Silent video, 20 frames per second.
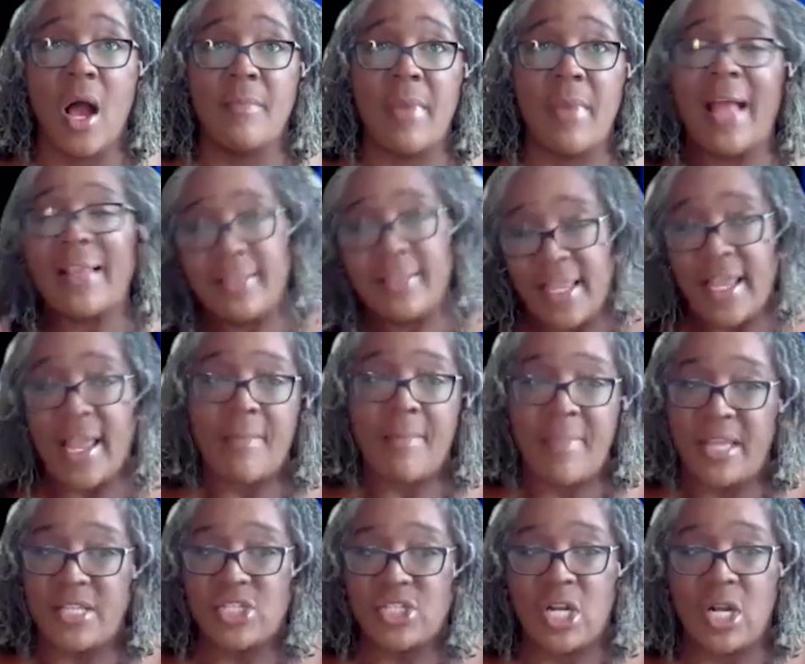I
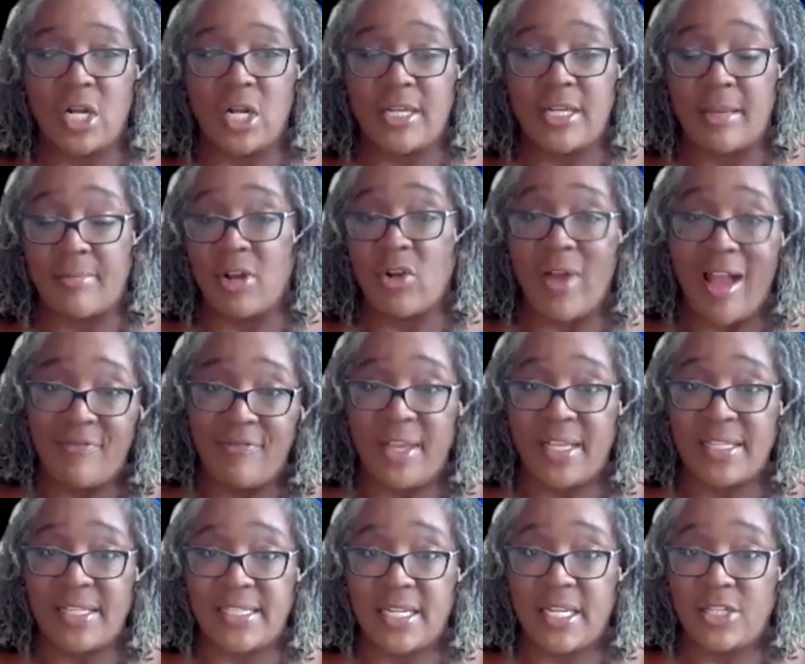think I mentioned our
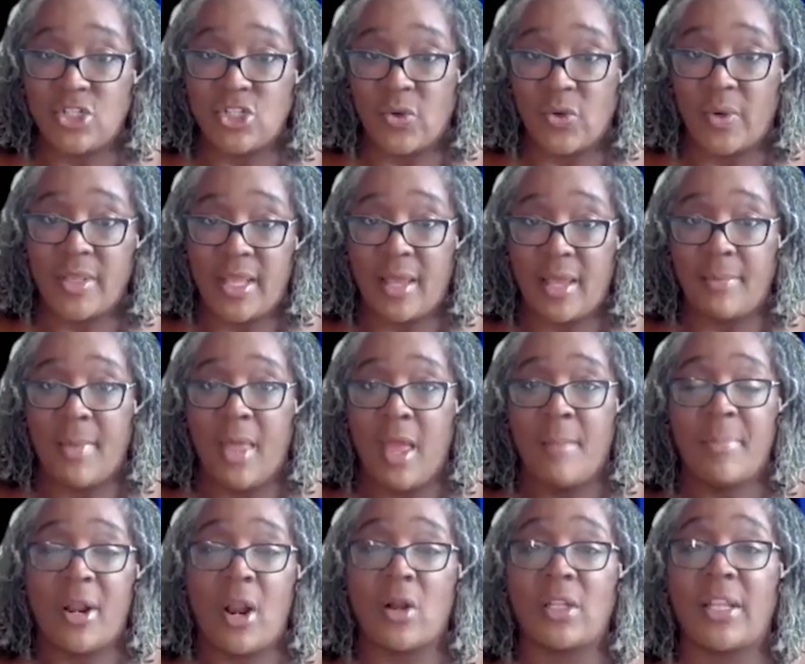demographics and ensuring
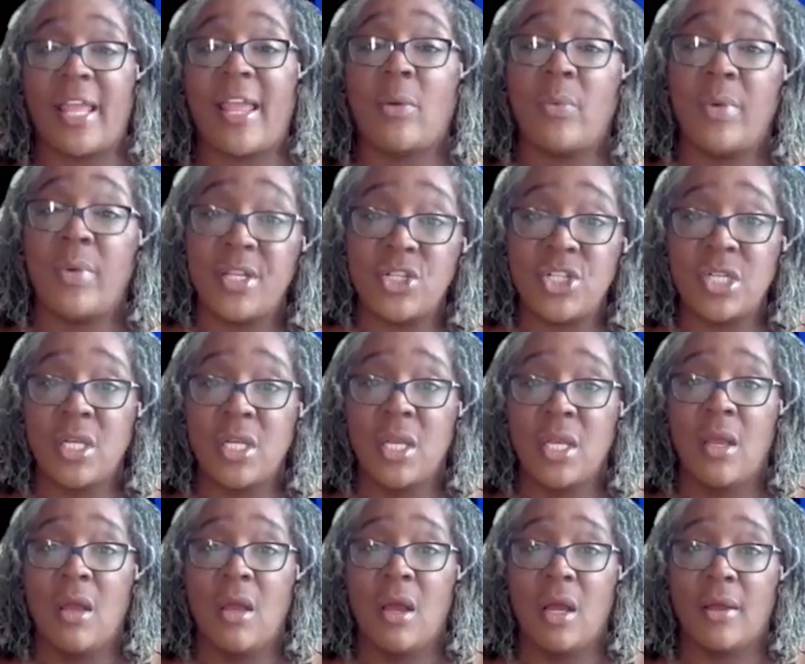that, but our
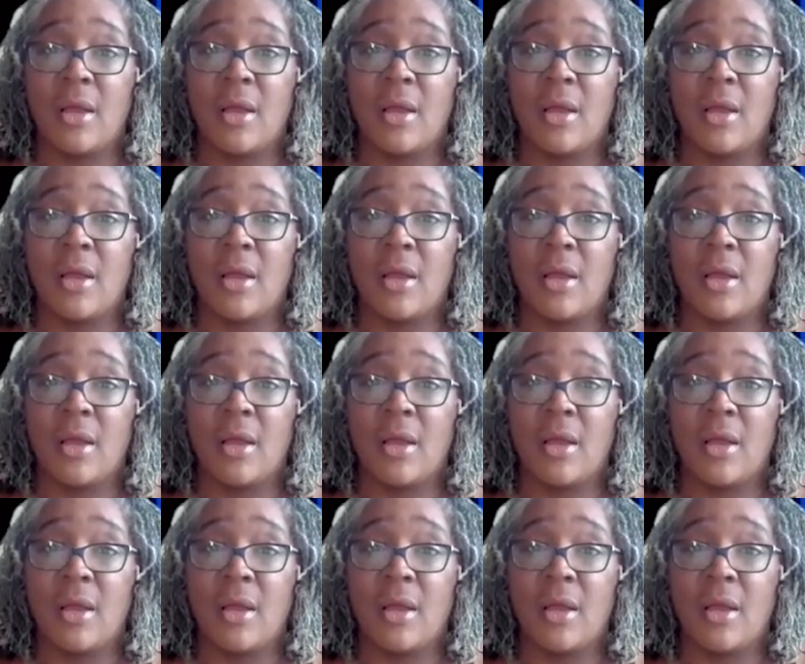language,